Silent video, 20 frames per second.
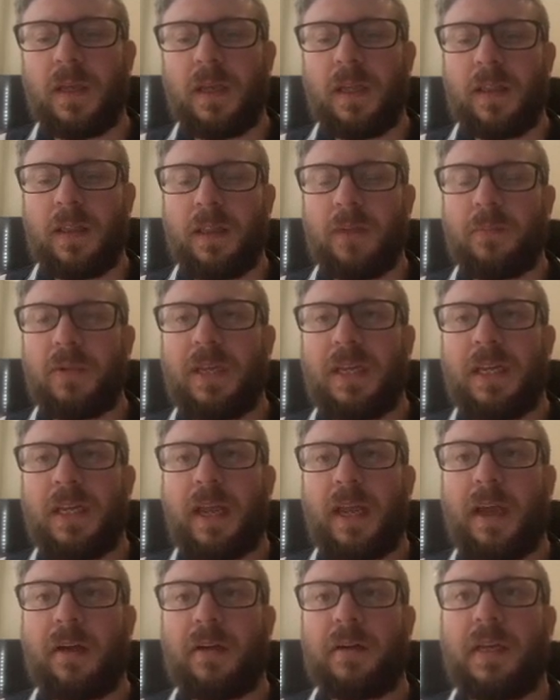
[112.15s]
Then we hit
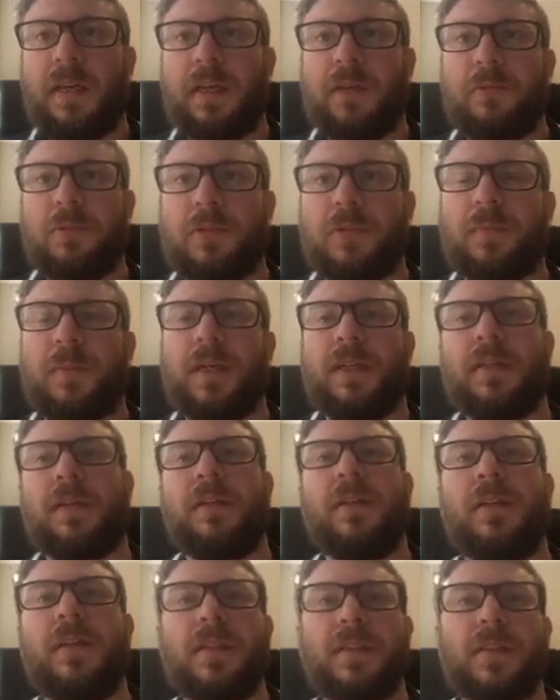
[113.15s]
our equals button.
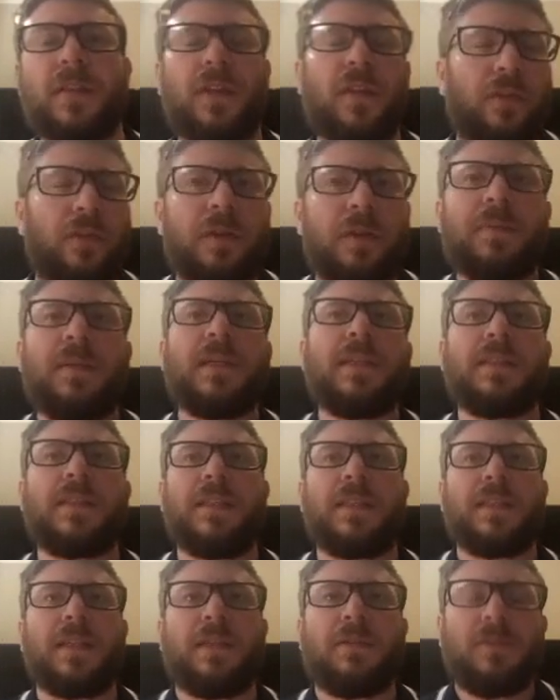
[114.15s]
So 3 plus
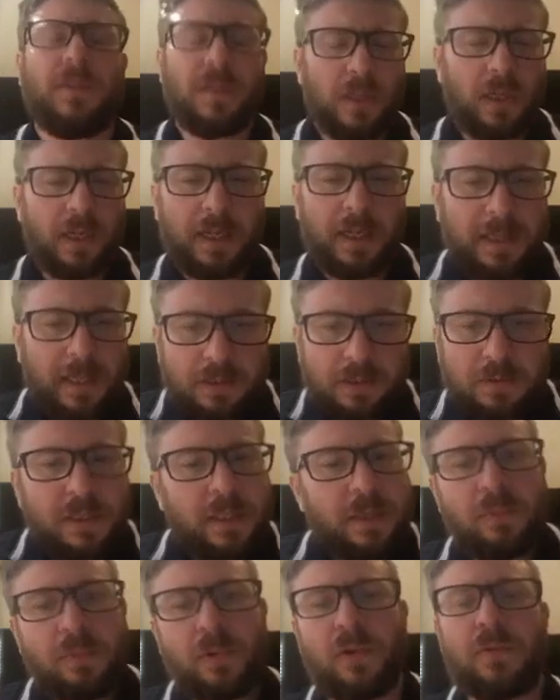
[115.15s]
6 equals 9, and that's
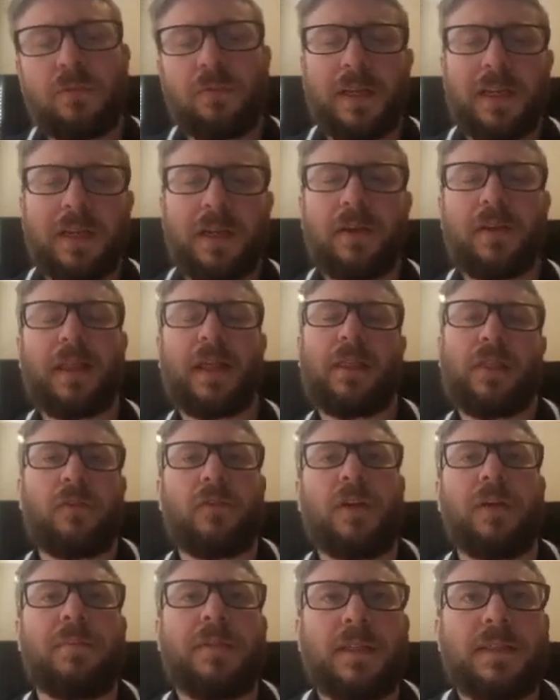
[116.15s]
really important. We know that
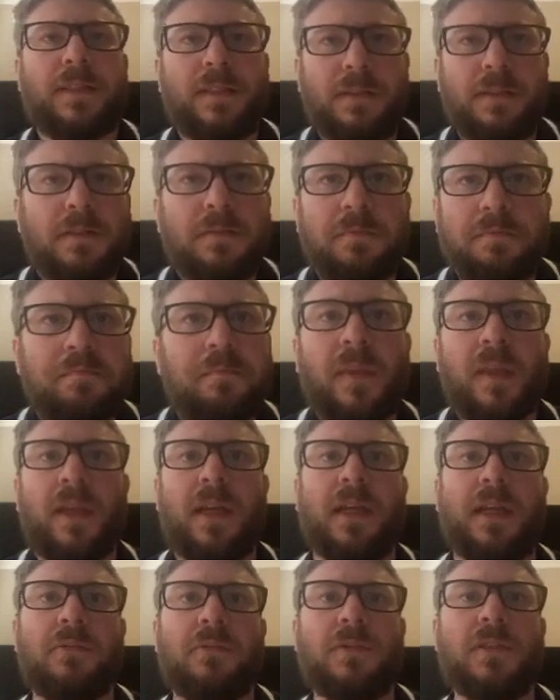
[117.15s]
3 plus 6
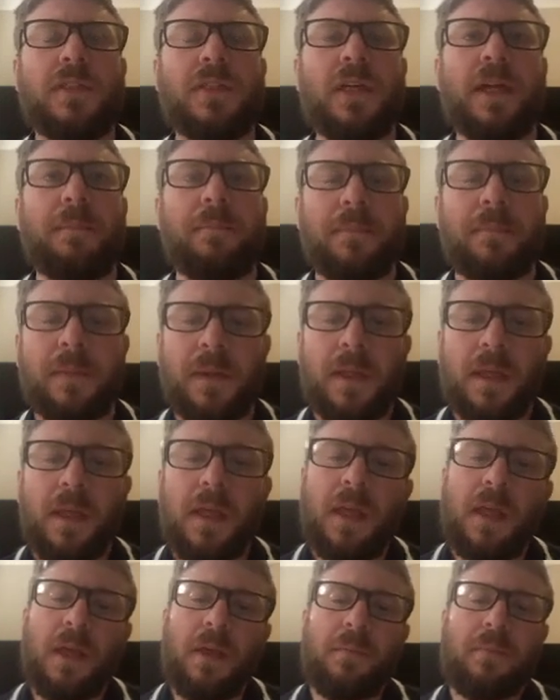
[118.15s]
equals 9.
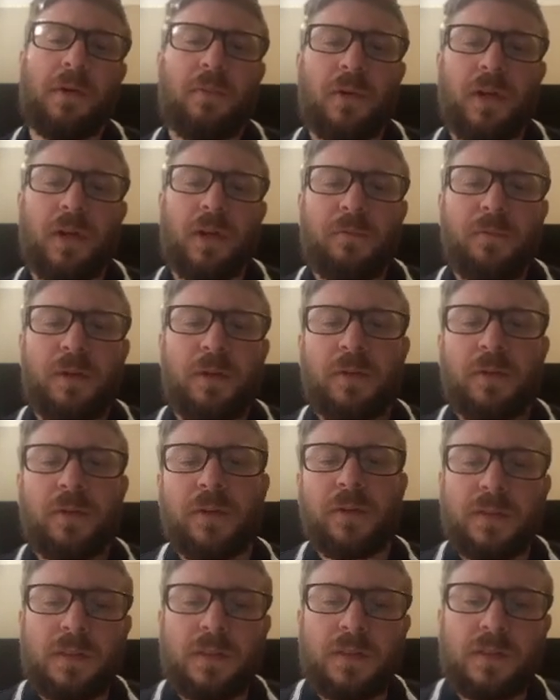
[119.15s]
But what if we were
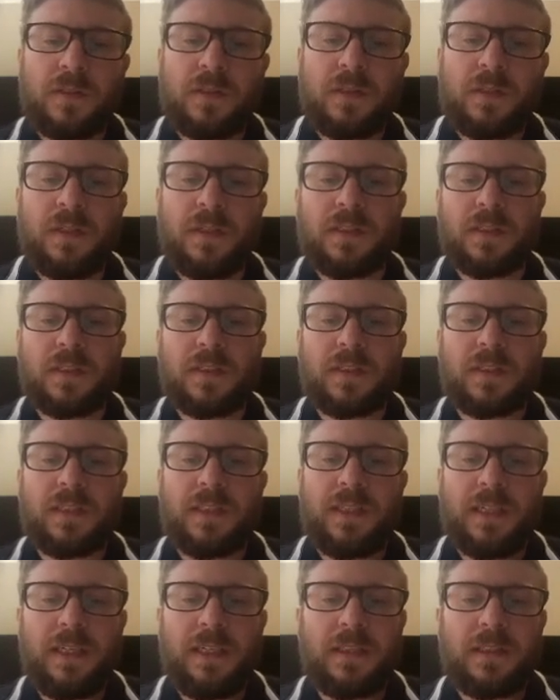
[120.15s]
going to do
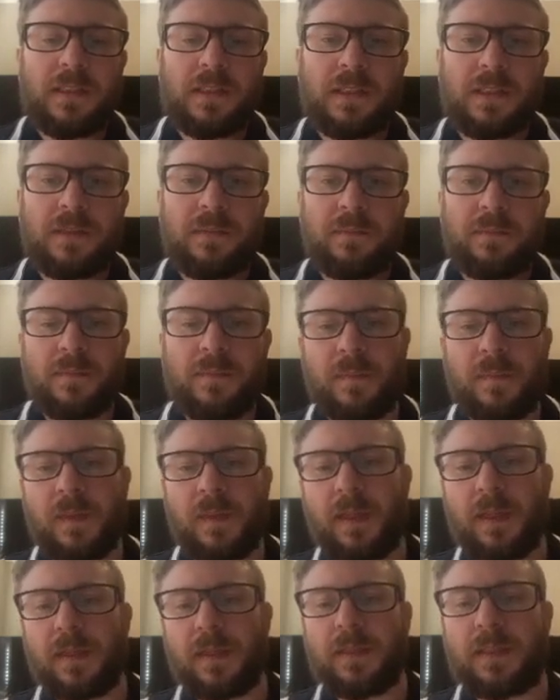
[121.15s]
6
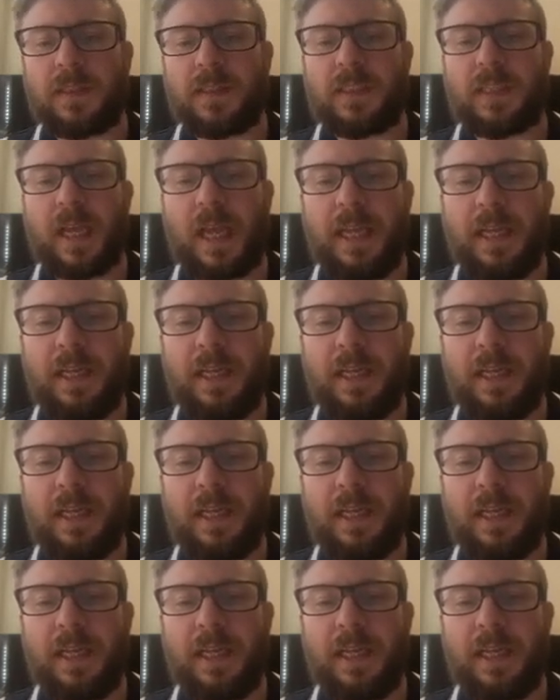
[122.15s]
take